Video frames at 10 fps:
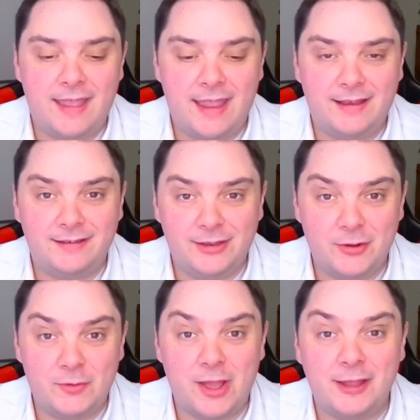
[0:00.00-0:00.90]
and you
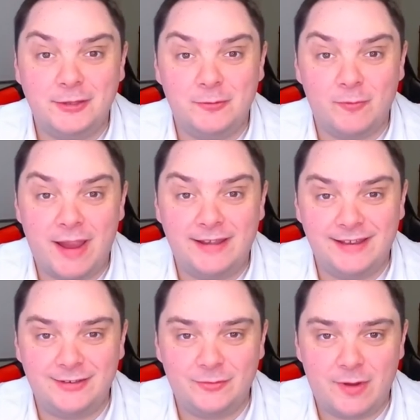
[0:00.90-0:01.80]
know got you right into